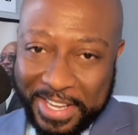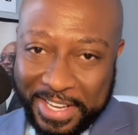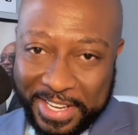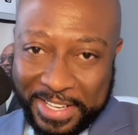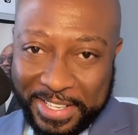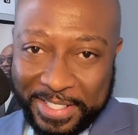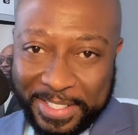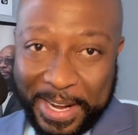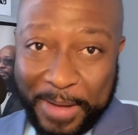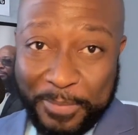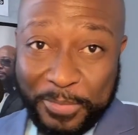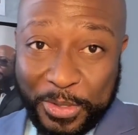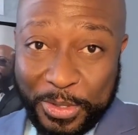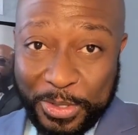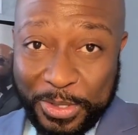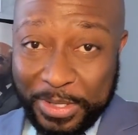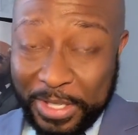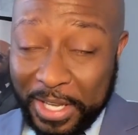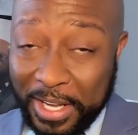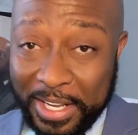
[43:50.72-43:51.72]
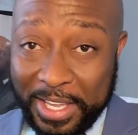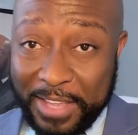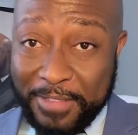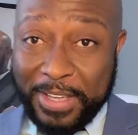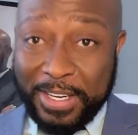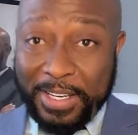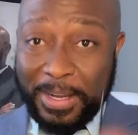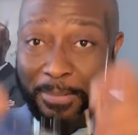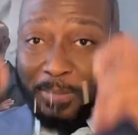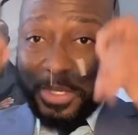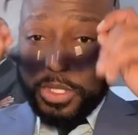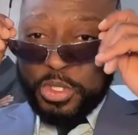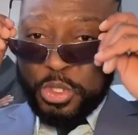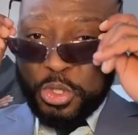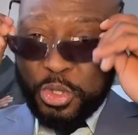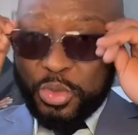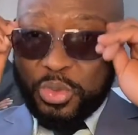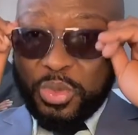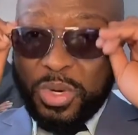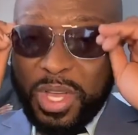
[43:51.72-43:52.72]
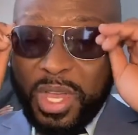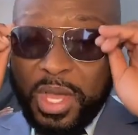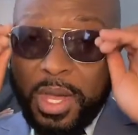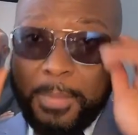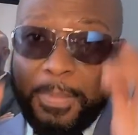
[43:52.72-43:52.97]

I'm just giving them the tool.